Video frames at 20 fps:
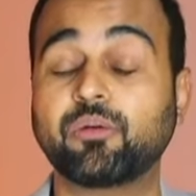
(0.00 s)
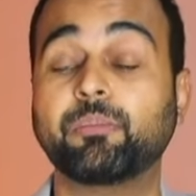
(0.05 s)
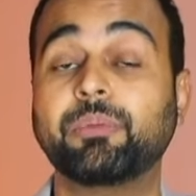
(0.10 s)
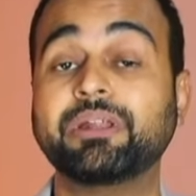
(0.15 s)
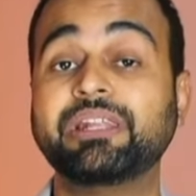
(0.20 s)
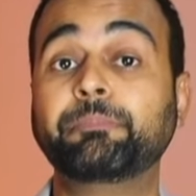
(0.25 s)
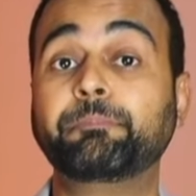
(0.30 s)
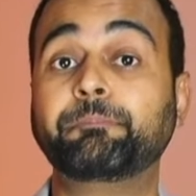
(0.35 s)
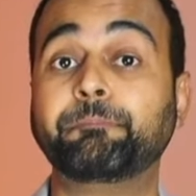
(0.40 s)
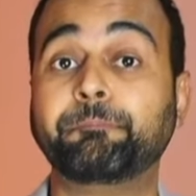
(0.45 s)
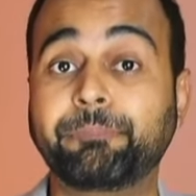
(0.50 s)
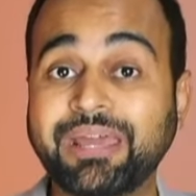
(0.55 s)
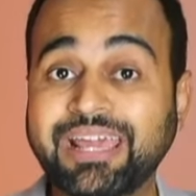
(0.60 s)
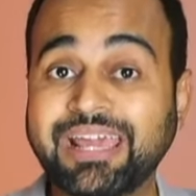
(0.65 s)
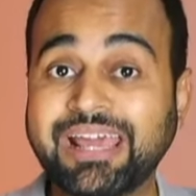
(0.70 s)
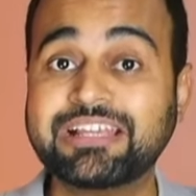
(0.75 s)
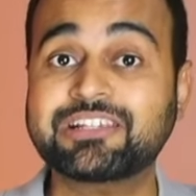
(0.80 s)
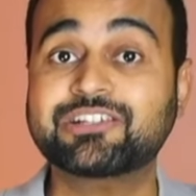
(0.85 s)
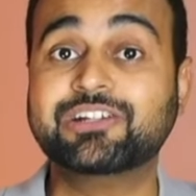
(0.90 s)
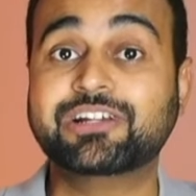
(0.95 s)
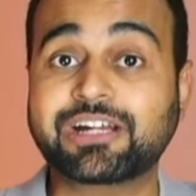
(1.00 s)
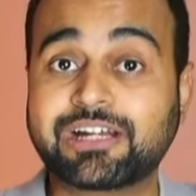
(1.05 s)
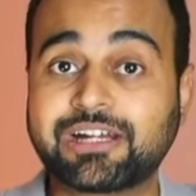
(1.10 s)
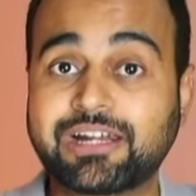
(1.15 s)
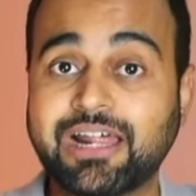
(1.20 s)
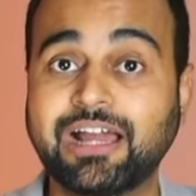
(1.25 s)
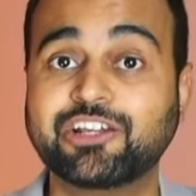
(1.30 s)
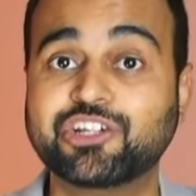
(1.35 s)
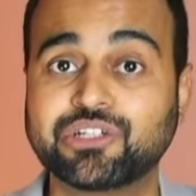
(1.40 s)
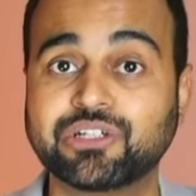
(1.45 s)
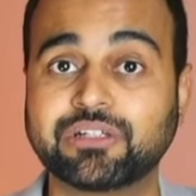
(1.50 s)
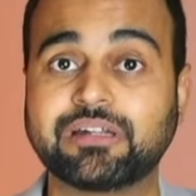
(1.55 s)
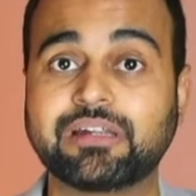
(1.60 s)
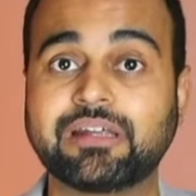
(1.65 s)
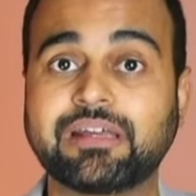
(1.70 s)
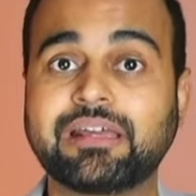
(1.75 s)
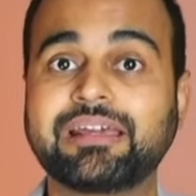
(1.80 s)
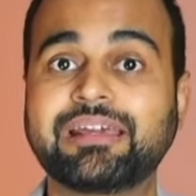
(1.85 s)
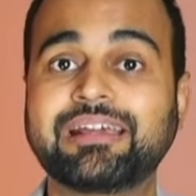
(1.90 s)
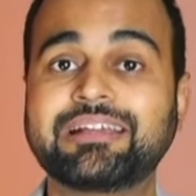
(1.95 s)
but the biggest reduction
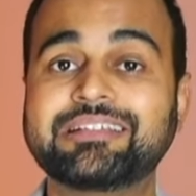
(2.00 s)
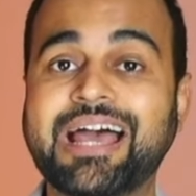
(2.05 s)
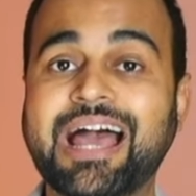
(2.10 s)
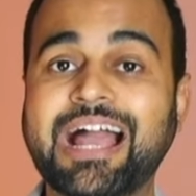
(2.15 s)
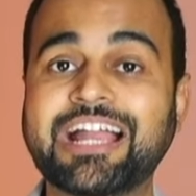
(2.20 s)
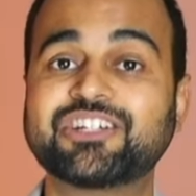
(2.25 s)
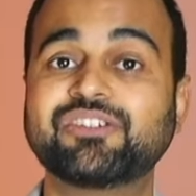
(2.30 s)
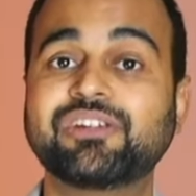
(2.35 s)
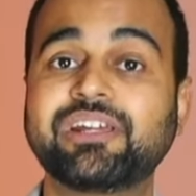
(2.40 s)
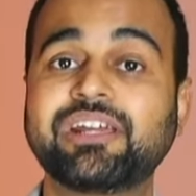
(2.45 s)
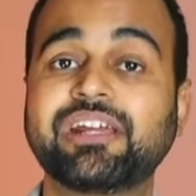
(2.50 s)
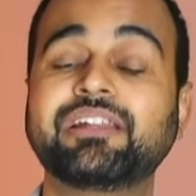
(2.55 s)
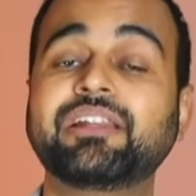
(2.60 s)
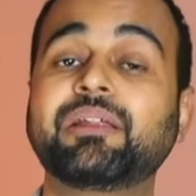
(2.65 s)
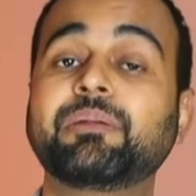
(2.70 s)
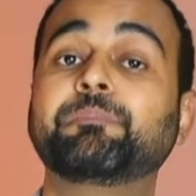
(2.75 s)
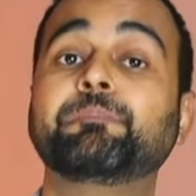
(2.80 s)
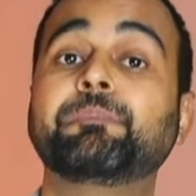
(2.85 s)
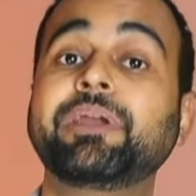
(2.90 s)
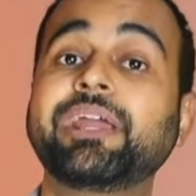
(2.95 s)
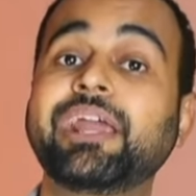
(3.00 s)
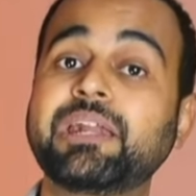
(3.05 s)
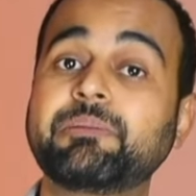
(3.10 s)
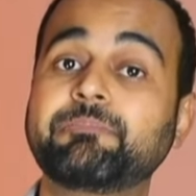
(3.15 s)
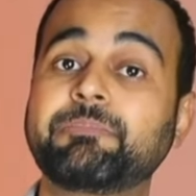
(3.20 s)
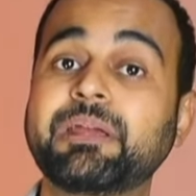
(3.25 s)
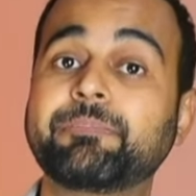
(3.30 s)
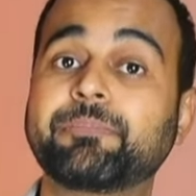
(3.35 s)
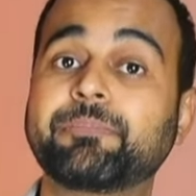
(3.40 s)
is actually in the PNP